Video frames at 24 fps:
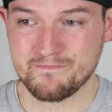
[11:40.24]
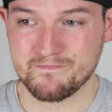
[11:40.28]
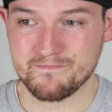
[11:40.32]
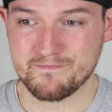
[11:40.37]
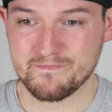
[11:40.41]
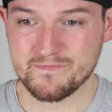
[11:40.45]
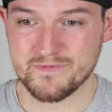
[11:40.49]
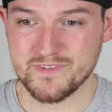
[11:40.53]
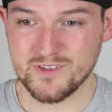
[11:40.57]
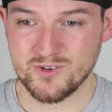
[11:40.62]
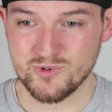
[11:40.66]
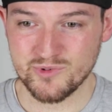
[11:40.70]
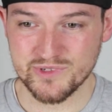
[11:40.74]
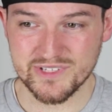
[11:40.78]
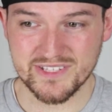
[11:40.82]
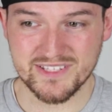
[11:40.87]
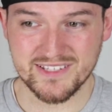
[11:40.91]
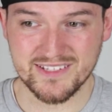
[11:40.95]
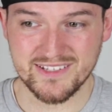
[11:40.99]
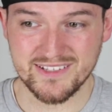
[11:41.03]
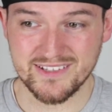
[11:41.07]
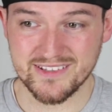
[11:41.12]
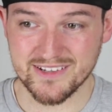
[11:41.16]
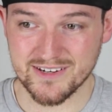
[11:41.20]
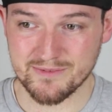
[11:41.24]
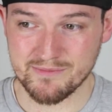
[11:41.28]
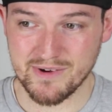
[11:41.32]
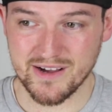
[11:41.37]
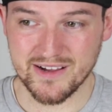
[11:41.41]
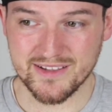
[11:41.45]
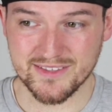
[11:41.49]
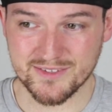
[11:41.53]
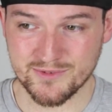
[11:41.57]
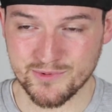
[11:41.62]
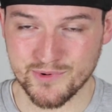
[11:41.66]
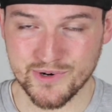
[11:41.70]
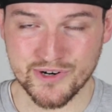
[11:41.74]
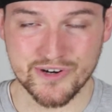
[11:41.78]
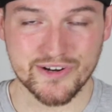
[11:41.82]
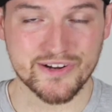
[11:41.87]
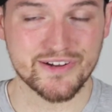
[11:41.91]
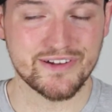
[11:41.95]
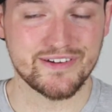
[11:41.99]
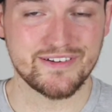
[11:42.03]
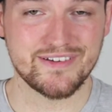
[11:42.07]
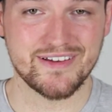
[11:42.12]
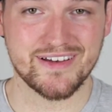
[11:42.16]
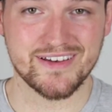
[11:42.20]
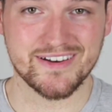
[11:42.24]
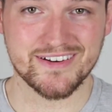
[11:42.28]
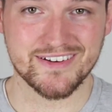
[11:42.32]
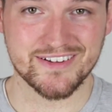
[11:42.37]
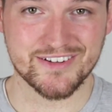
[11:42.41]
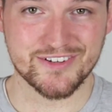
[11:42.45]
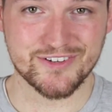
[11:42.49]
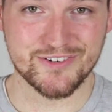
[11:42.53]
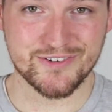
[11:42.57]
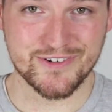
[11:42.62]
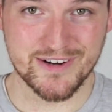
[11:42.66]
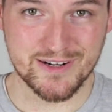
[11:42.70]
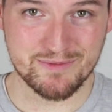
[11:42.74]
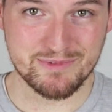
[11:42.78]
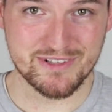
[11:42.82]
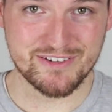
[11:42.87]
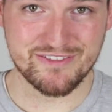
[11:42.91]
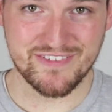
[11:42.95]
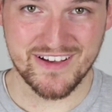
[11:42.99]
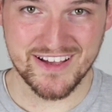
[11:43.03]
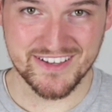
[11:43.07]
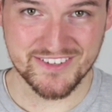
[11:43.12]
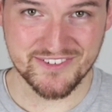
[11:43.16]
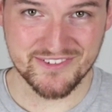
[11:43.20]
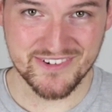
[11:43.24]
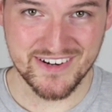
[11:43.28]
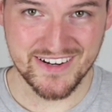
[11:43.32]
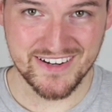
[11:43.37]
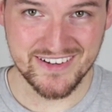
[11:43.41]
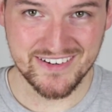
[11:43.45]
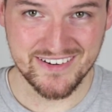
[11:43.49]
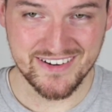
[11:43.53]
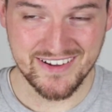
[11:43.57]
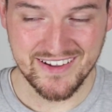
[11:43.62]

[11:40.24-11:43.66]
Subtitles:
you will see their minds work at an incredibly fast rate.